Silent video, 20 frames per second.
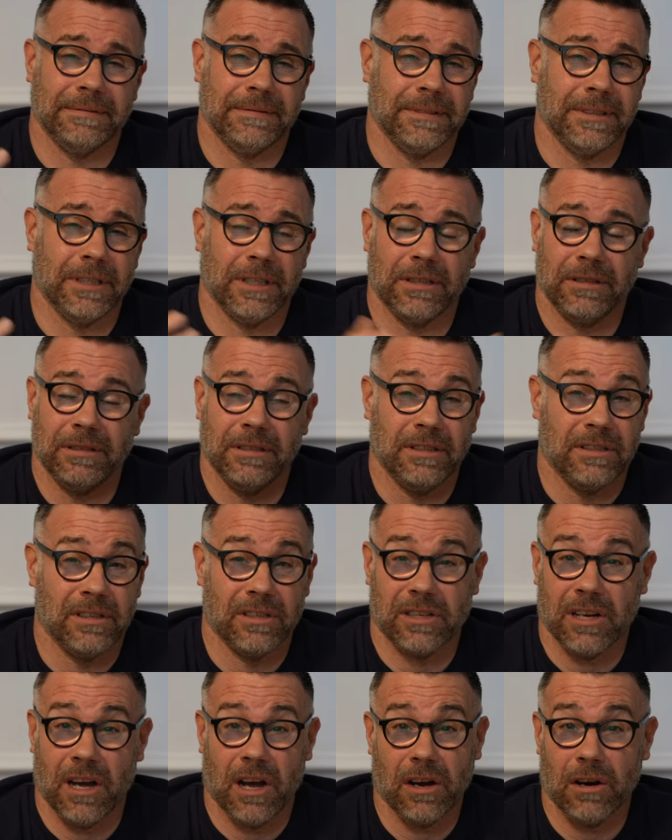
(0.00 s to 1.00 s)
you
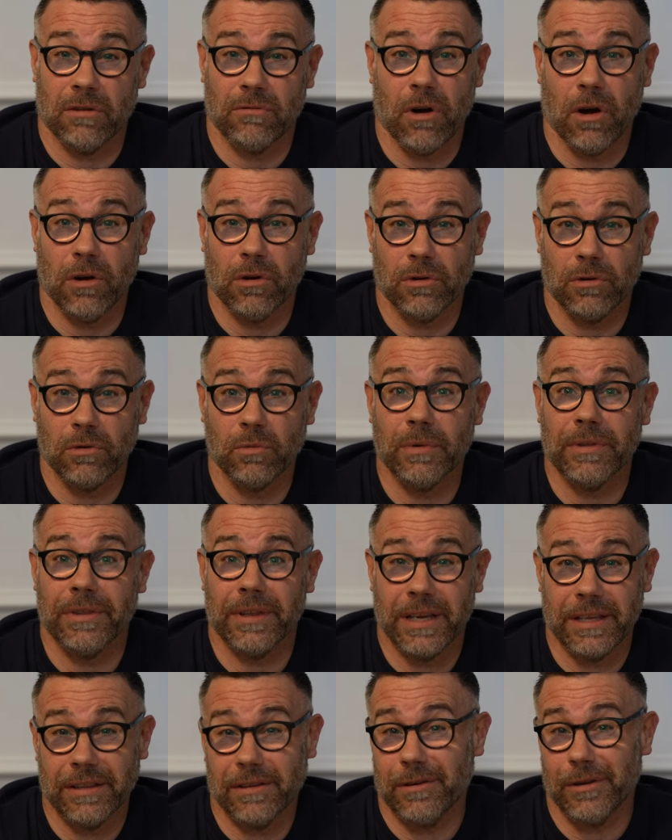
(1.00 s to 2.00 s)
just can't go wrong with
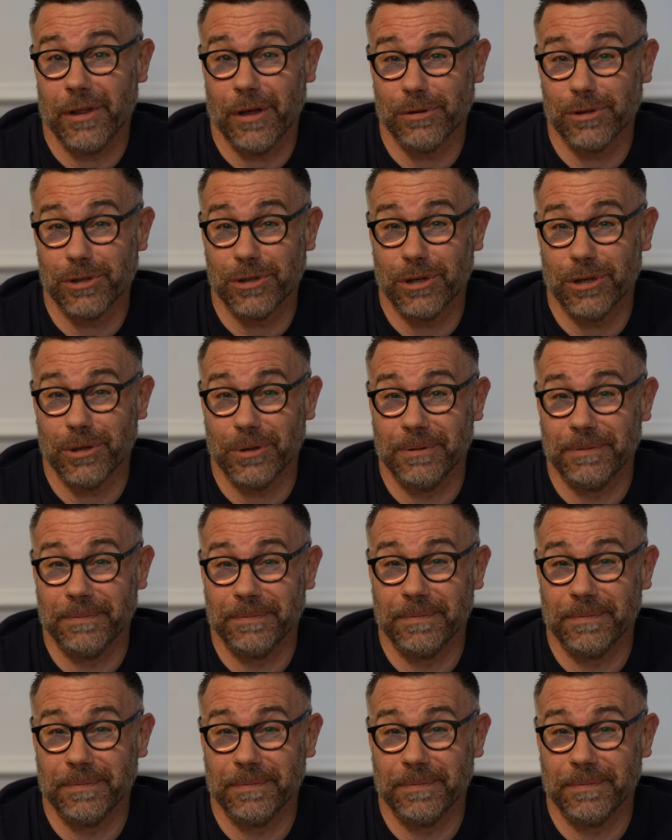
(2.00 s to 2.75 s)
either of those two.